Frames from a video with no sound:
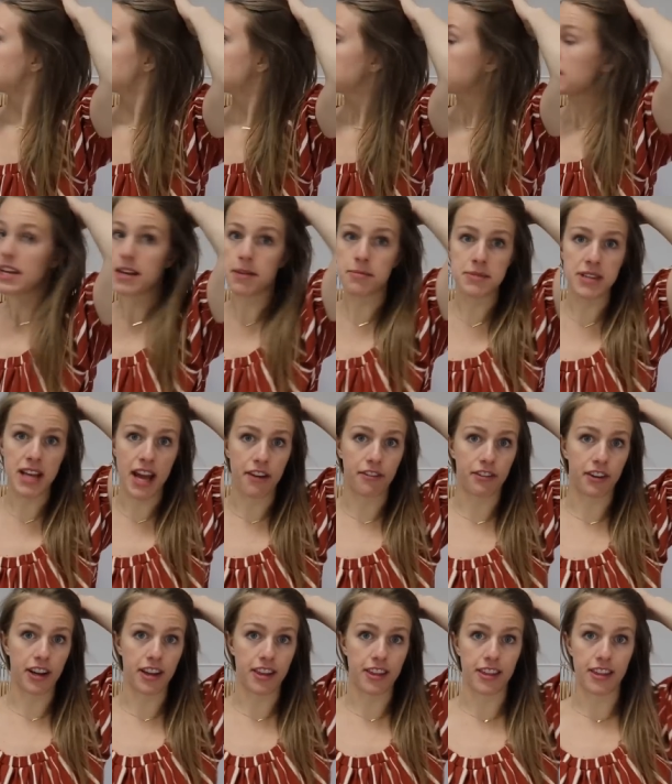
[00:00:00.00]
steamed
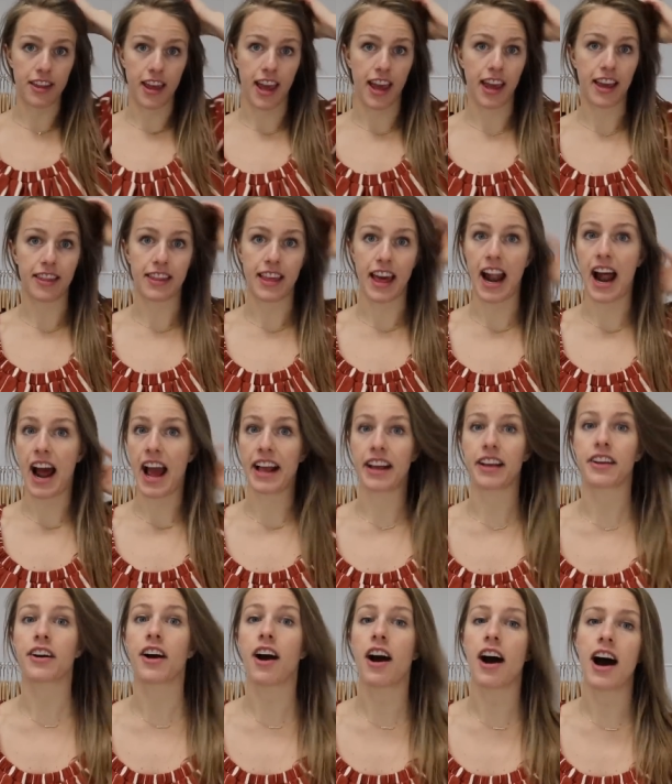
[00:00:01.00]
everything that
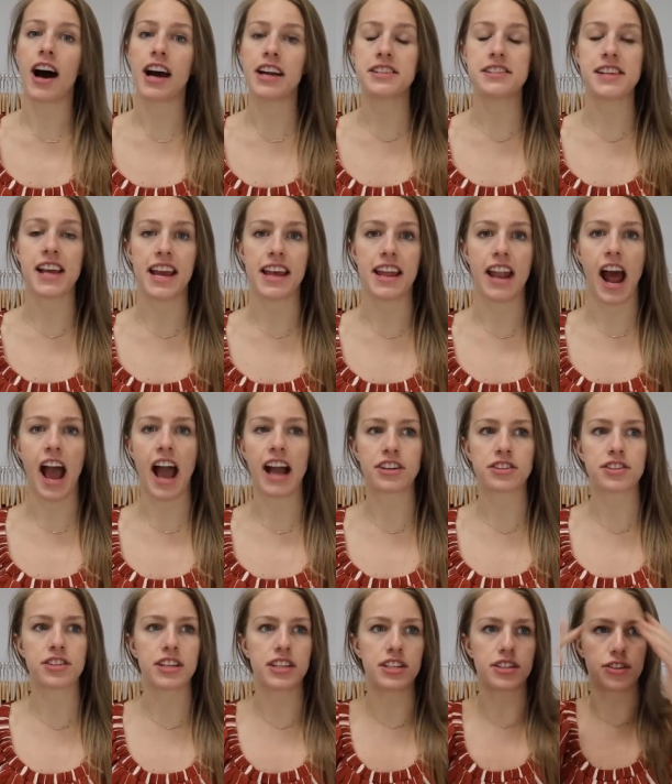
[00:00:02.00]
I got and
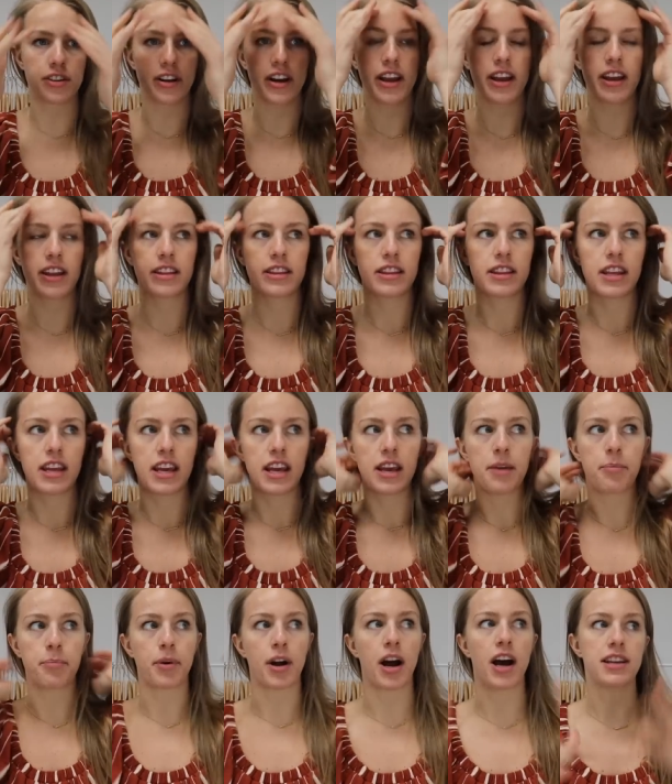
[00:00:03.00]
actually during
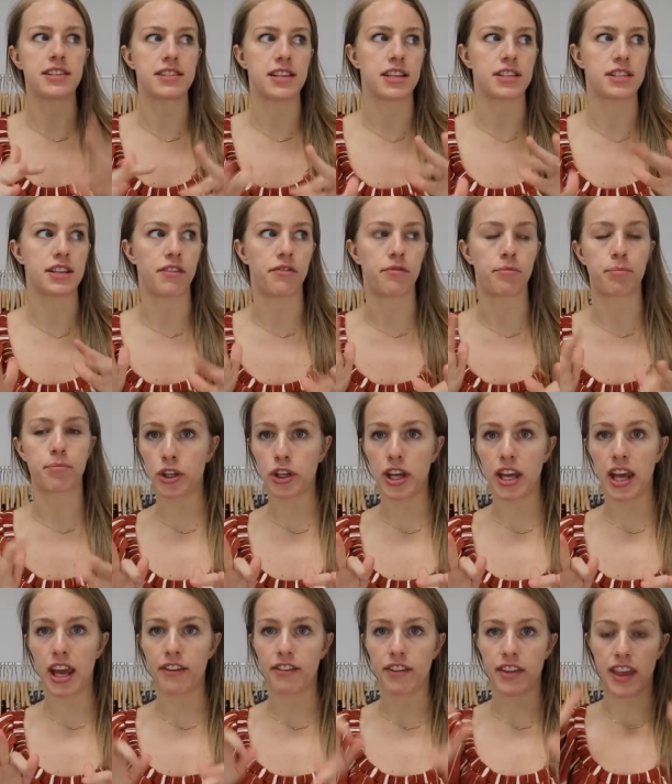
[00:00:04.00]
the process of
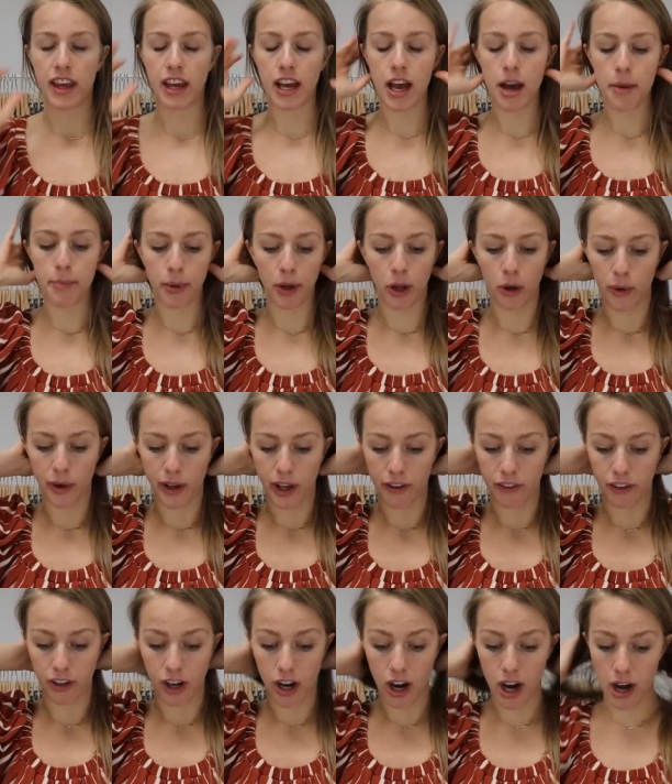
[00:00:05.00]
looking everything up and going
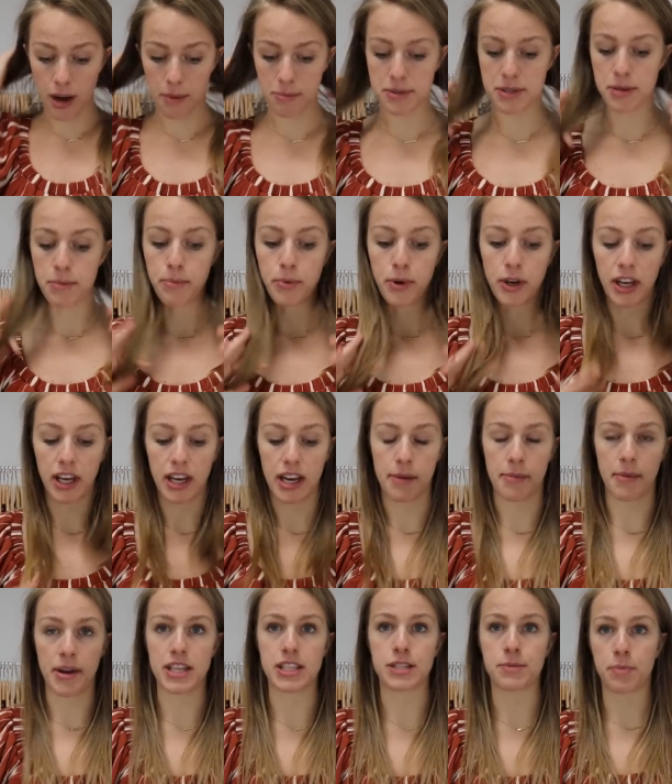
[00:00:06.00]
over comps and putting it
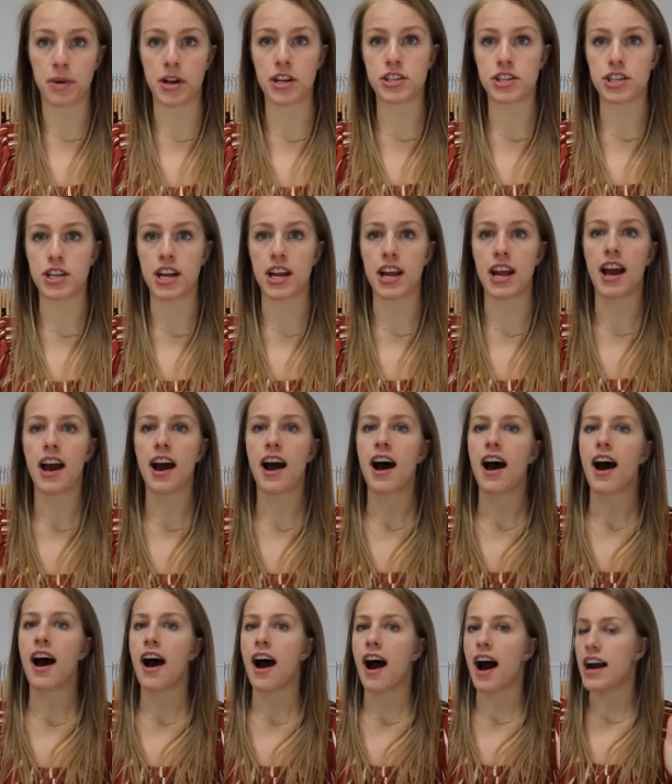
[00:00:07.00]
in my spreadsheet,
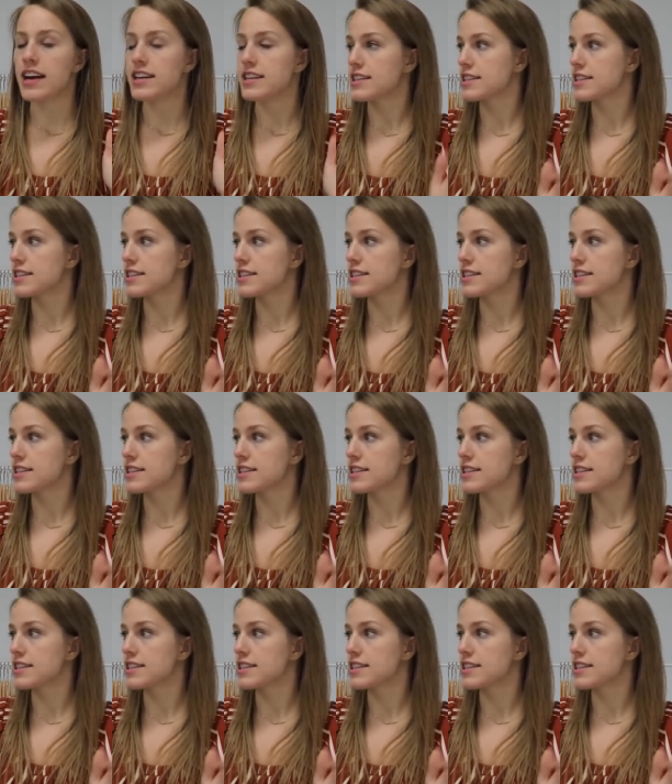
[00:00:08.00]
I